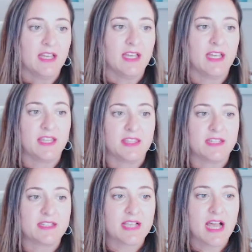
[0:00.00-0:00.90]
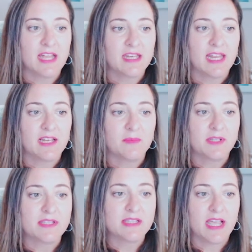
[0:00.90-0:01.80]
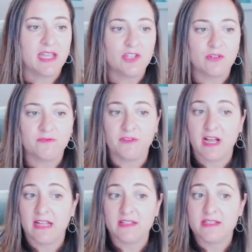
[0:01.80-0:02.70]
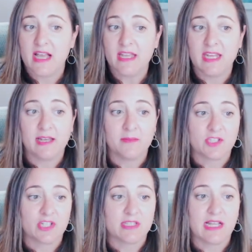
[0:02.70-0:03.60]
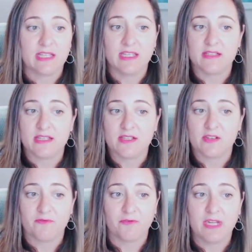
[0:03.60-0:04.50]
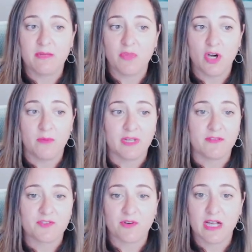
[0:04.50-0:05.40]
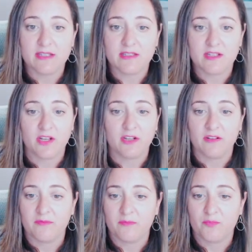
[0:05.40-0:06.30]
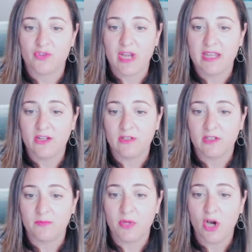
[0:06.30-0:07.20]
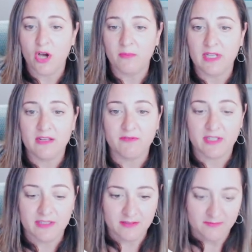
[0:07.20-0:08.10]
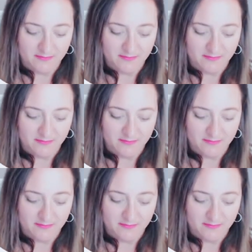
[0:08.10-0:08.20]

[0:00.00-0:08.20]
in the design elements, and you'll find design elements just like these. These are free palm leaves, right? So drag your little palm leaf in